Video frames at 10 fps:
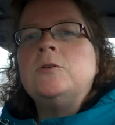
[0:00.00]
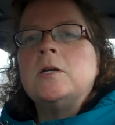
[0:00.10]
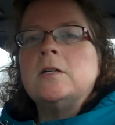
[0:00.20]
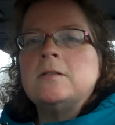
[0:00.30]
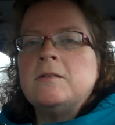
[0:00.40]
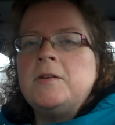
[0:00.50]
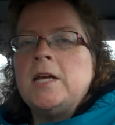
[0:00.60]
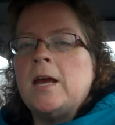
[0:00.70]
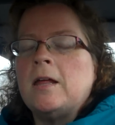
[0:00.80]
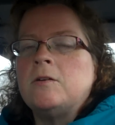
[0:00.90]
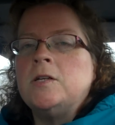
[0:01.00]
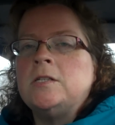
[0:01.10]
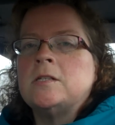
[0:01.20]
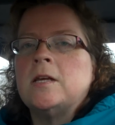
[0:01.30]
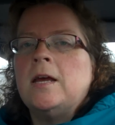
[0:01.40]
270
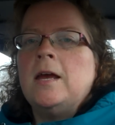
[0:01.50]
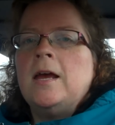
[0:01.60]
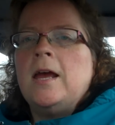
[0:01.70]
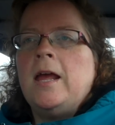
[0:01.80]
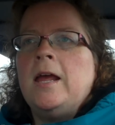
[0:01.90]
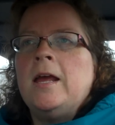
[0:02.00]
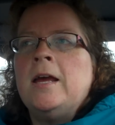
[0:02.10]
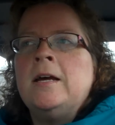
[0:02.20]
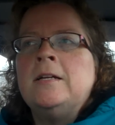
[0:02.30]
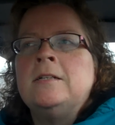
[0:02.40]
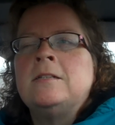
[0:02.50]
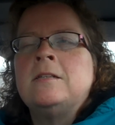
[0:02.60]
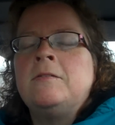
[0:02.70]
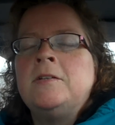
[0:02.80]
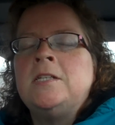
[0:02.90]
calories and
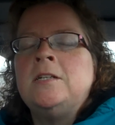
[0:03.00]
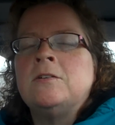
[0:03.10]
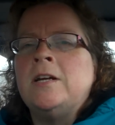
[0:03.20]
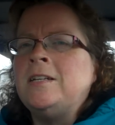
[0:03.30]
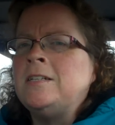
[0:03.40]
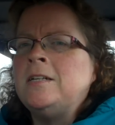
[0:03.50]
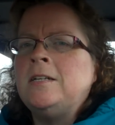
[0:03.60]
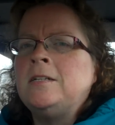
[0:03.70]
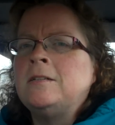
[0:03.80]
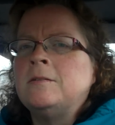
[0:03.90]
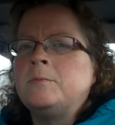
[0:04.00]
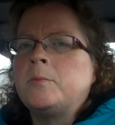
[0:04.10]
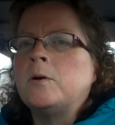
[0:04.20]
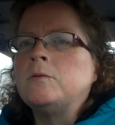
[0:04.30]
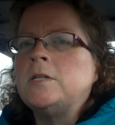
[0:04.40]
17 or 18
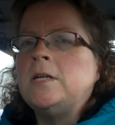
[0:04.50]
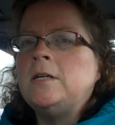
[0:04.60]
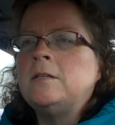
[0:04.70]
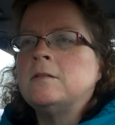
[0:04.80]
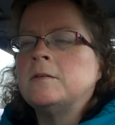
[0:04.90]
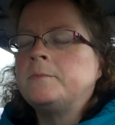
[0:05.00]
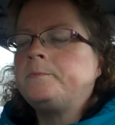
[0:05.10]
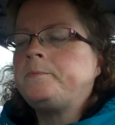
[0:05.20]
proteins.